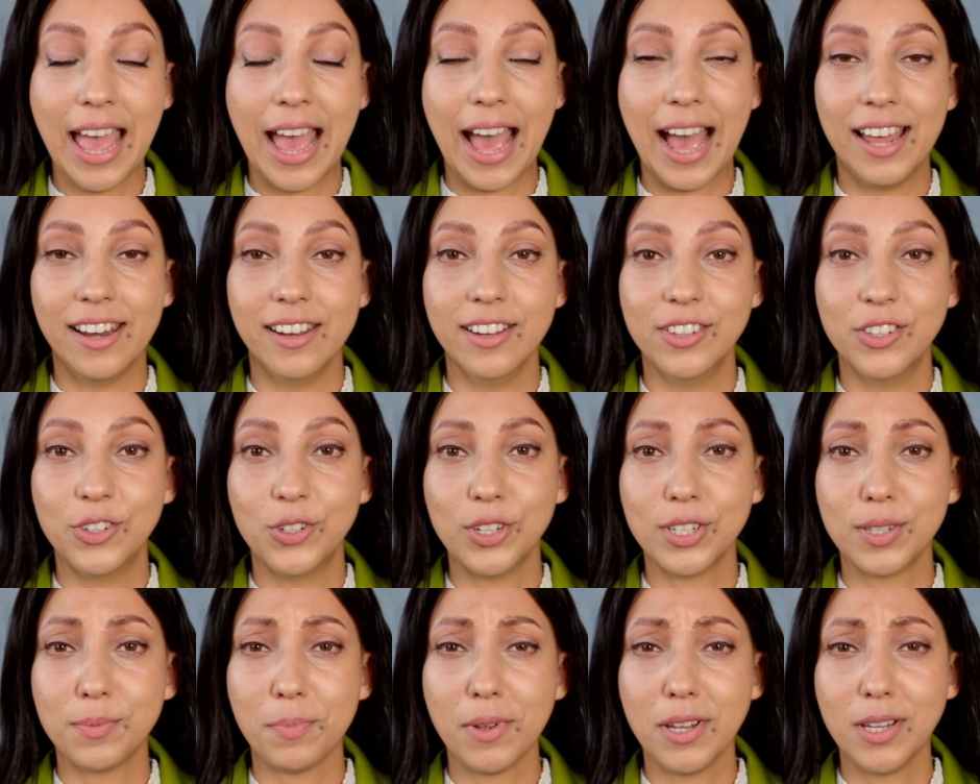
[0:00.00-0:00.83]
And it's
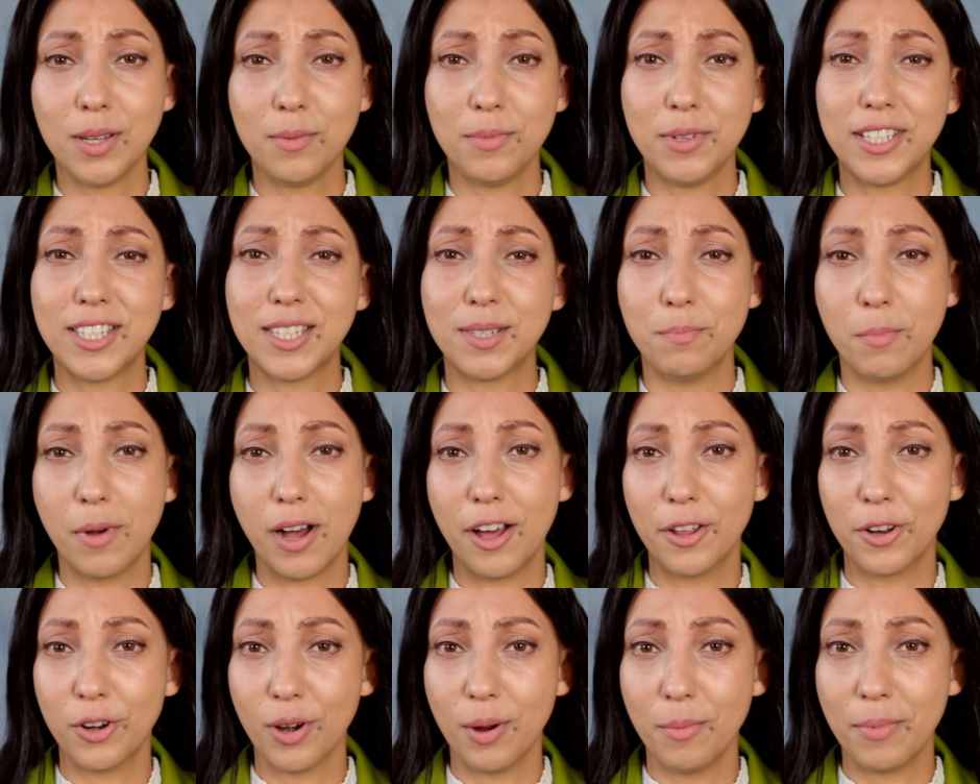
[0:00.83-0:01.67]
just being a bit
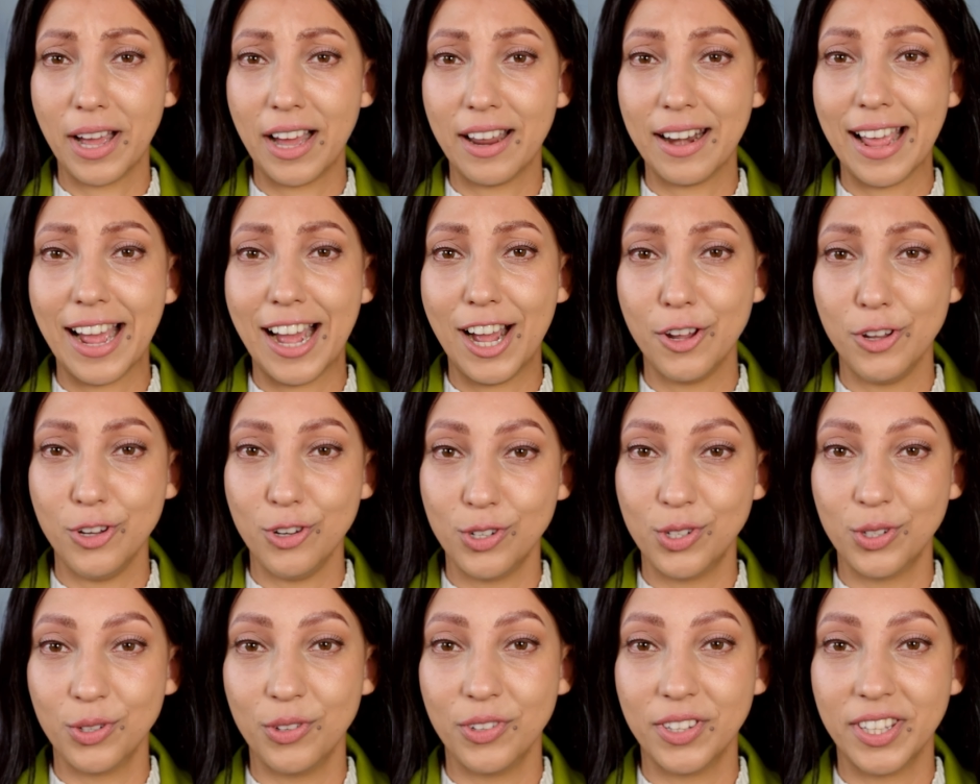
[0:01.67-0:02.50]
smarter about how you
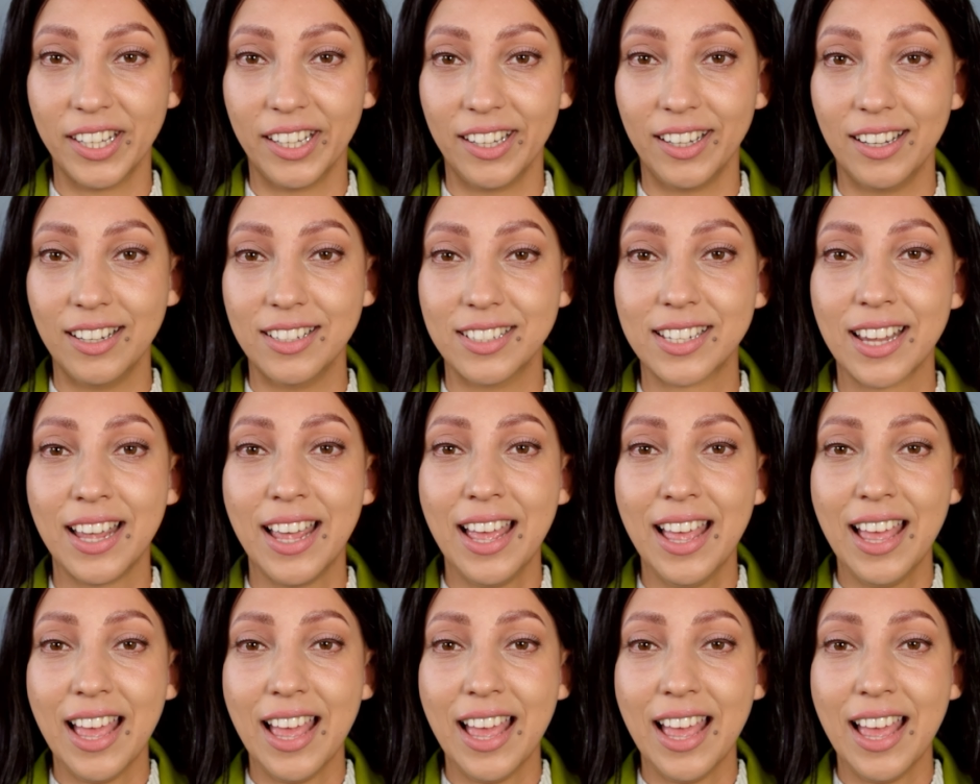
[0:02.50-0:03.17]
do things.